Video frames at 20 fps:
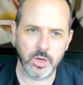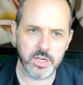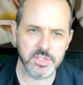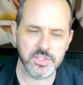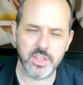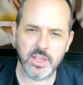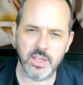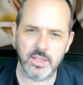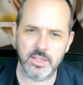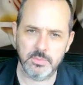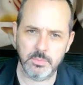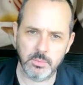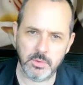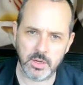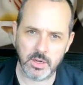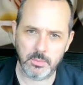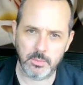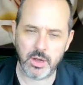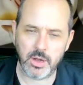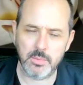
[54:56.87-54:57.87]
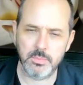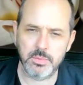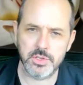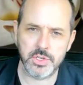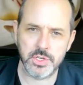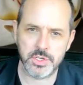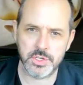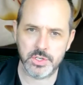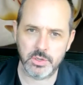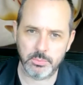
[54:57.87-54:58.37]
What is the
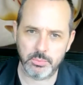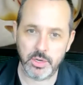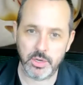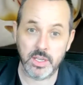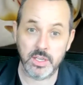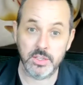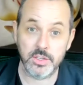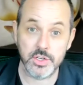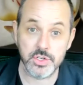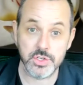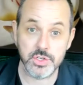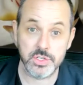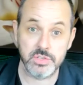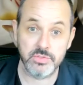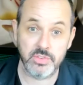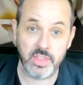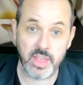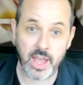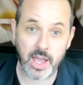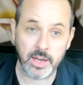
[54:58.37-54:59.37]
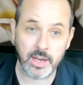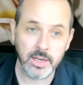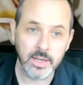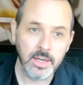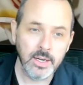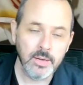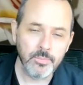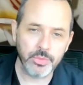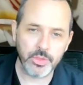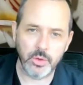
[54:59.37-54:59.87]
compositional preconditions for
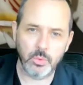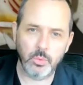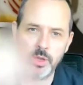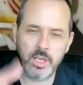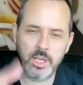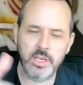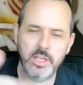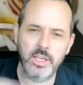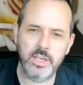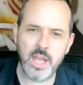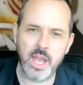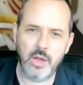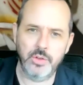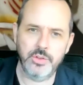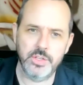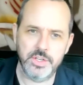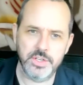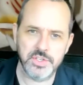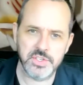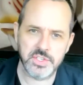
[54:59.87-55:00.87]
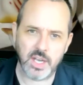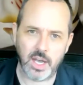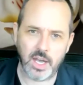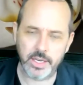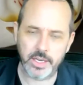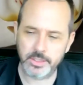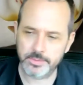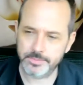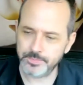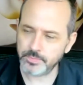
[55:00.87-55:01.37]
that we need now to
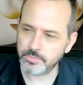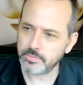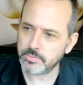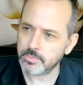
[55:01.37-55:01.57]
decide?